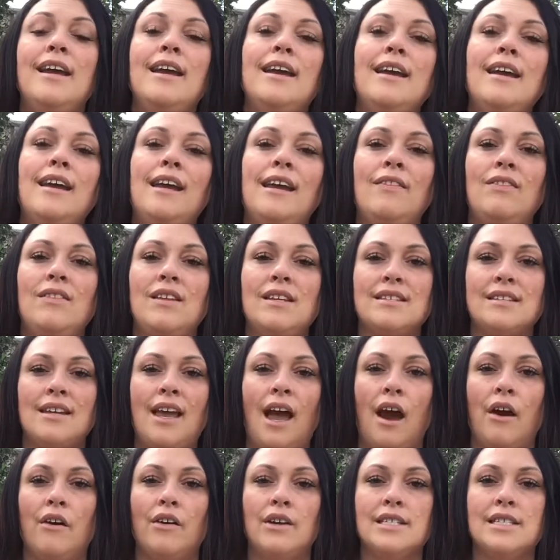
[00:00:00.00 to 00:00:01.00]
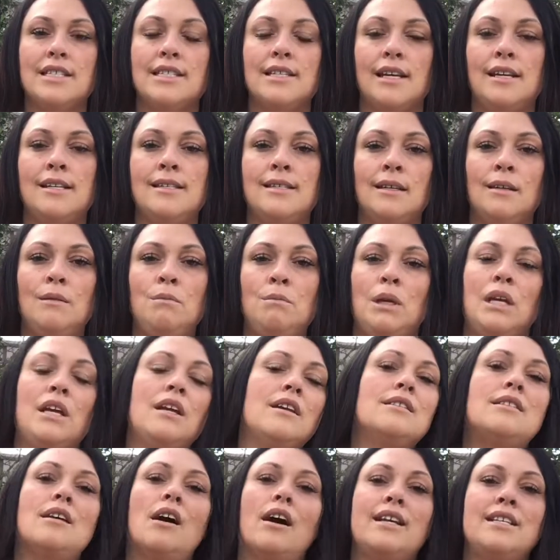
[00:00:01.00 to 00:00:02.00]
in this current season,
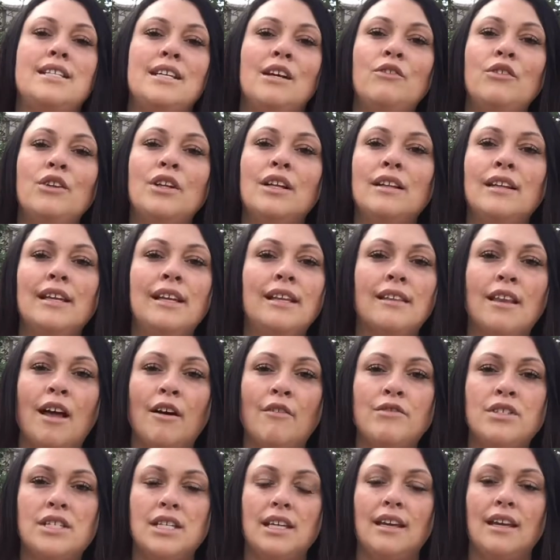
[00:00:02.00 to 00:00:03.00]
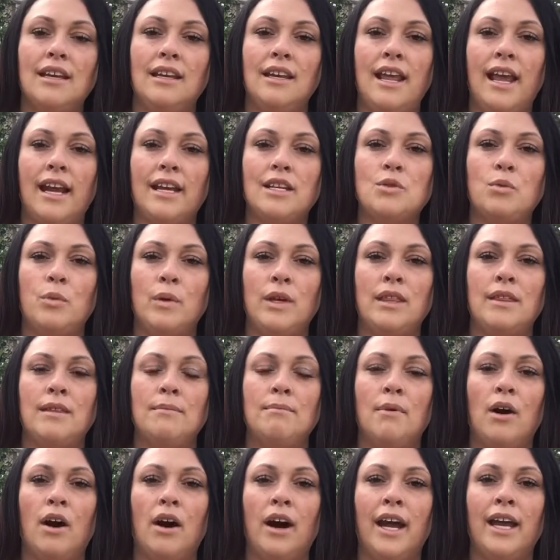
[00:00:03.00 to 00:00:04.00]
because I definitely love to connect with
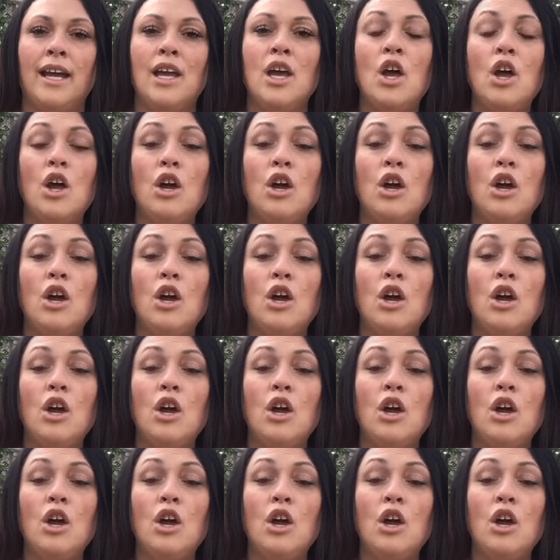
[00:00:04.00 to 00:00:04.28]
my